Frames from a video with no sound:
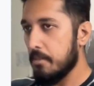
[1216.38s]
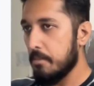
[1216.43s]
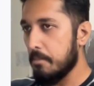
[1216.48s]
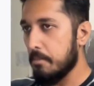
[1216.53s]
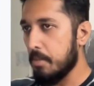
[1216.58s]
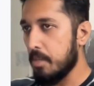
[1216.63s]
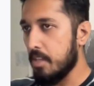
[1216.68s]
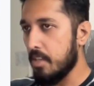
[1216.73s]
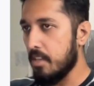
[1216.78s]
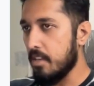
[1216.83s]

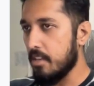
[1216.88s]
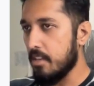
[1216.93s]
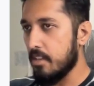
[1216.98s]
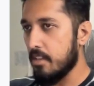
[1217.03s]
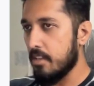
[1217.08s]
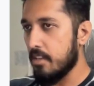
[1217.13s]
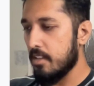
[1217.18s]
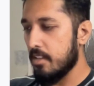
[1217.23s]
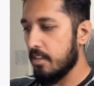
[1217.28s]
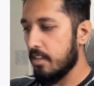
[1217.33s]
B
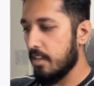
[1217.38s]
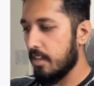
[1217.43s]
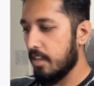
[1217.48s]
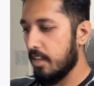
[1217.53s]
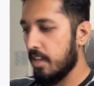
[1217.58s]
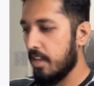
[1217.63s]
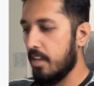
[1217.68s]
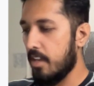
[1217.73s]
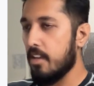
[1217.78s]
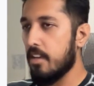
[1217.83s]

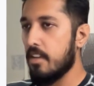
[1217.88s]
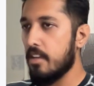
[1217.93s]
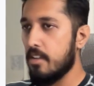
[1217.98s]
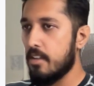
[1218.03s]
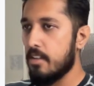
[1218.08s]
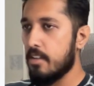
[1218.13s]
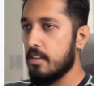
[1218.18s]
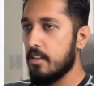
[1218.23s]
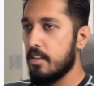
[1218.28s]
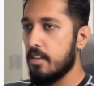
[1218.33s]
A
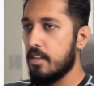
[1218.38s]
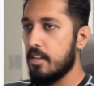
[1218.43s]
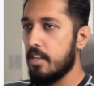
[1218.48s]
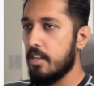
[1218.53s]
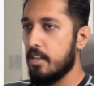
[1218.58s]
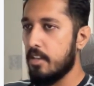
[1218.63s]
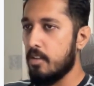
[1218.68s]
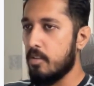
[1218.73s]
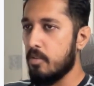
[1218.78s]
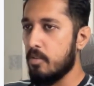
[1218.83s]

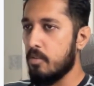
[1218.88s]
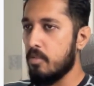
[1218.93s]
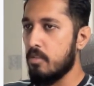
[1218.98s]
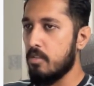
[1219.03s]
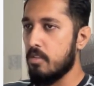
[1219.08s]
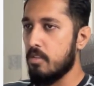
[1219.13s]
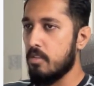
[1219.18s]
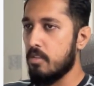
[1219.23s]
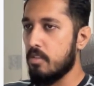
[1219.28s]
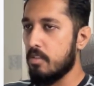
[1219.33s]
into
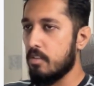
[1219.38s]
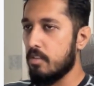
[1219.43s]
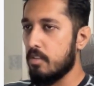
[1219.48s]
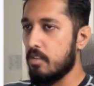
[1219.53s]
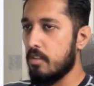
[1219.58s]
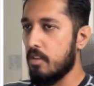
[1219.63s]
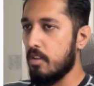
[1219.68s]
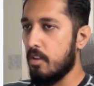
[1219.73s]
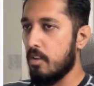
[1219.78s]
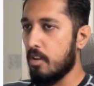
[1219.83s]

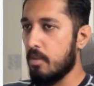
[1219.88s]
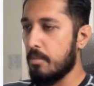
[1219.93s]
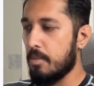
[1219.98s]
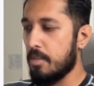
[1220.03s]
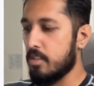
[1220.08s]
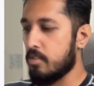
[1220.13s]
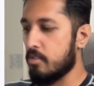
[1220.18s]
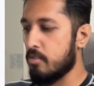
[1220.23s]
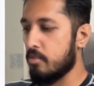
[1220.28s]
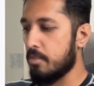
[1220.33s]
log
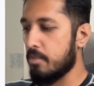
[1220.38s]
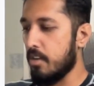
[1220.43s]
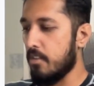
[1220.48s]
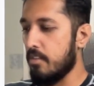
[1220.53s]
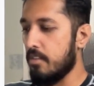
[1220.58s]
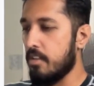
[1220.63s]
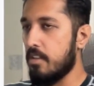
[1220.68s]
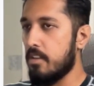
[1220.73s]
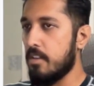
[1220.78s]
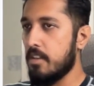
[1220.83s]
base 2
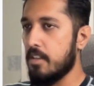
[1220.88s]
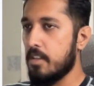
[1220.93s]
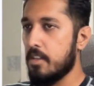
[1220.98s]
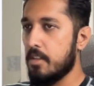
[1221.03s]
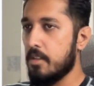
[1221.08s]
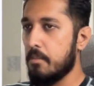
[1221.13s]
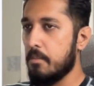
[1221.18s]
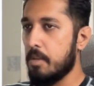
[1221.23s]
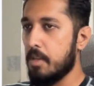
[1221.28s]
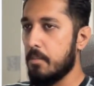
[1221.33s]
power
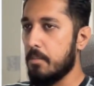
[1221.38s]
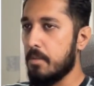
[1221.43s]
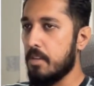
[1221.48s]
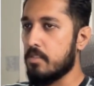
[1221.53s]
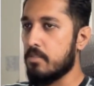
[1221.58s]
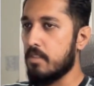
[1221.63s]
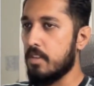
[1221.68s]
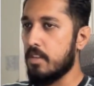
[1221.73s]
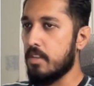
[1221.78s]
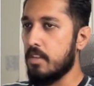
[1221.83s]
P plus
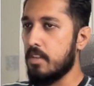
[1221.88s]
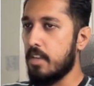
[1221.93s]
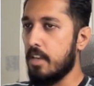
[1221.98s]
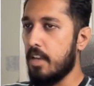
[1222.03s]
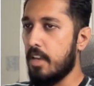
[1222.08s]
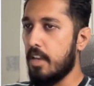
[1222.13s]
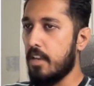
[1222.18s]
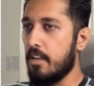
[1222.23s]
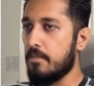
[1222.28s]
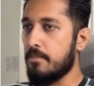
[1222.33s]
1
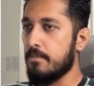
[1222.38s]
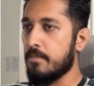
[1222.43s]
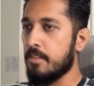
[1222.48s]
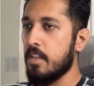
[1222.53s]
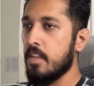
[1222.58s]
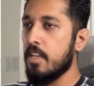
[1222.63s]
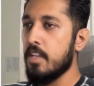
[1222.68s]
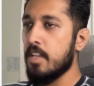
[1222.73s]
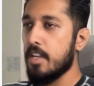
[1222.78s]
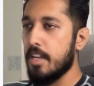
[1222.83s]
n.
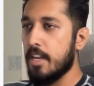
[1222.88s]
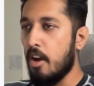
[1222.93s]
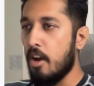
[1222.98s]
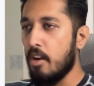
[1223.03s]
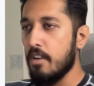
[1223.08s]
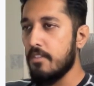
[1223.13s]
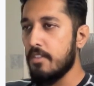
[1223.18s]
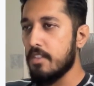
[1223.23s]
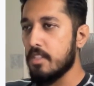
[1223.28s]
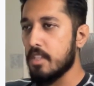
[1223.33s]
Now
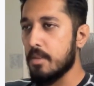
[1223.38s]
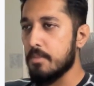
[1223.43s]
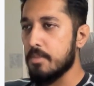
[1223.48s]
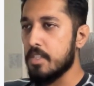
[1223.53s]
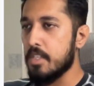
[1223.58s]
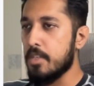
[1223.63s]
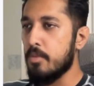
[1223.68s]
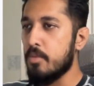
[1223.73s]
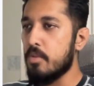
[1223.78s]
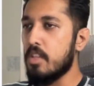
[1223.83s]
if we
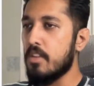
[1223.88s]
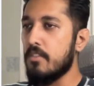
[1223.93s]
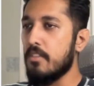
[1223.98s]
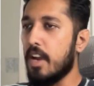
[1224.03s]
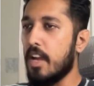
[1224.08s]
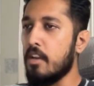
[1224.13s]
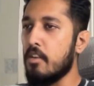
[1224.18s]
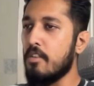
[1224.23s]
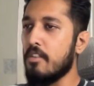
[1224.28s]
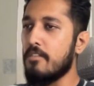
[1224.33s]
substitute the
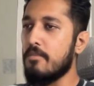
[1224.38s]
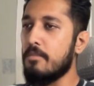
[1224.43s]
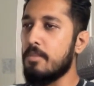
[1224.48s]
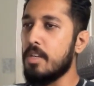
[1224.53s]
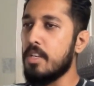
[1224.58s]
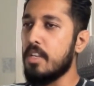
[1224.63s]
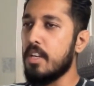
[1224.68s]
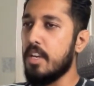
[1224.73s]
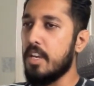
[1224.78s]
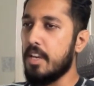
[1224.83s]
value of
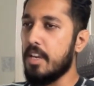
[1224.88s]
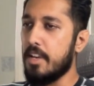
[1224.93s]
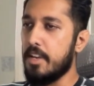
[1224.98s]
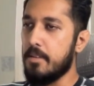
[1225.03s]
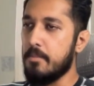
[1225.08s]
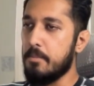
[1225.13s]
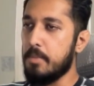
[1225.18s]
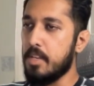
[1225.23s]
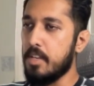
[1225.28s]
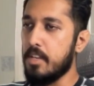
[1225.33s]
B, A
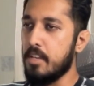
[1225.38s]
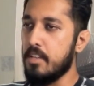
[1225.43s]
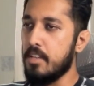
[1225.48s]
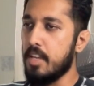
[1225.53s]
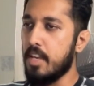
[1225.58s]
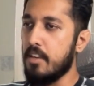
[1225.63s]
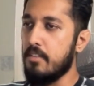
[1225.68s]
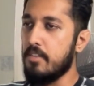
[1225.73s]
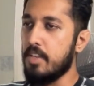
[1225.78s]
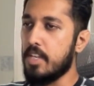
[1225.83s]
and P,
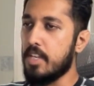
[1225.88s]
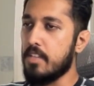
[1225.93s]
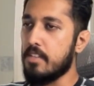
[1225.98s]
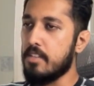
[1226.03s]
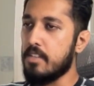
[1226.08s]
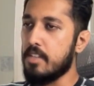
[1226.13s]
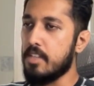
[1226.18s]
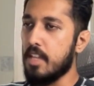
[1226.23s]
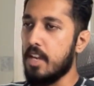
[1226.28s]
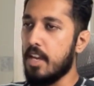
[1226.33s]
then we can
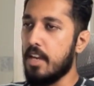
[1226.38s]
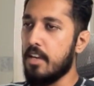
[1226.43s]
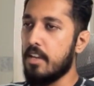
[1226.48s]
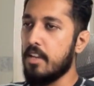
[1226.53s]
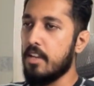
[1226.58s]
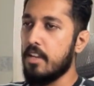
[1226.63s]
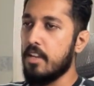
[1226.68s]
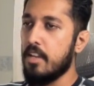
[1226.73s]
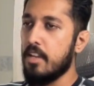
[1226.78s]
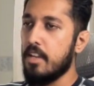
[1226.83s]
see that,
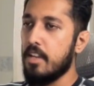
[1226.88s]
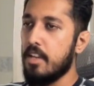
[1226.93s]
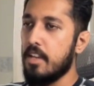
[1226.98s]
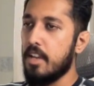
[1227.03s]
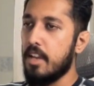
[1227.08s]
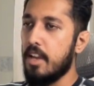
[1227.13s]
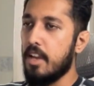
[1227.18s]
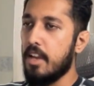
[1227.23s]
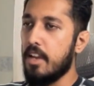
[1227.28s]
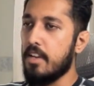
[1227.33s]

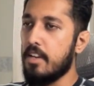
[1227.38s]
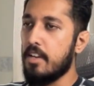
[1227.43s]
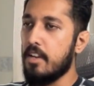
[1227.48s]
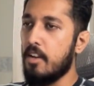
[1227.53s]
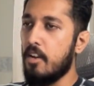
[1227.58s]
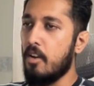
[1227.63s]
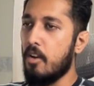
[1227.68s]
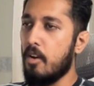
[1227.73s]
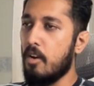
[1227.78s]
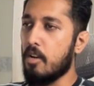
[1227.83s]
and
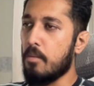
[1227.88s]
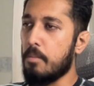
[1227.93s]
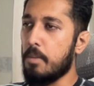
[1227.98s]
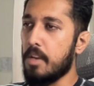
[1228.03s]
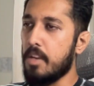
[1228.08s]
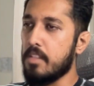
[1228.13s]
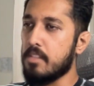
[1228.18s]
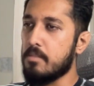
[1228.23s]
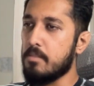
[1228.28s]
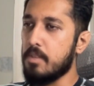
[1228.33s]
log
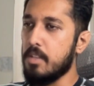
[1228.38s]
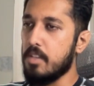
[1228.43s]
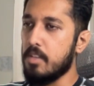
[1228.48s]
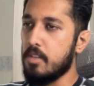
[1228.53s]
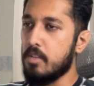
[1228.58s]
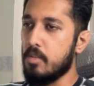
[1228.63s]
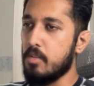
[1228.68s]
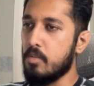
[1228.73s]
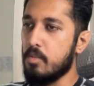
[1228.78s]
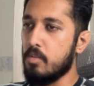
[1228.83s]
base B
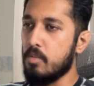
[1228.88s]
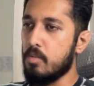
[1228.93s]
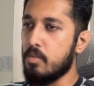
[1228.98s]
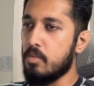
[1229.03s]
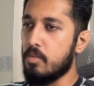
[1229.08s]
2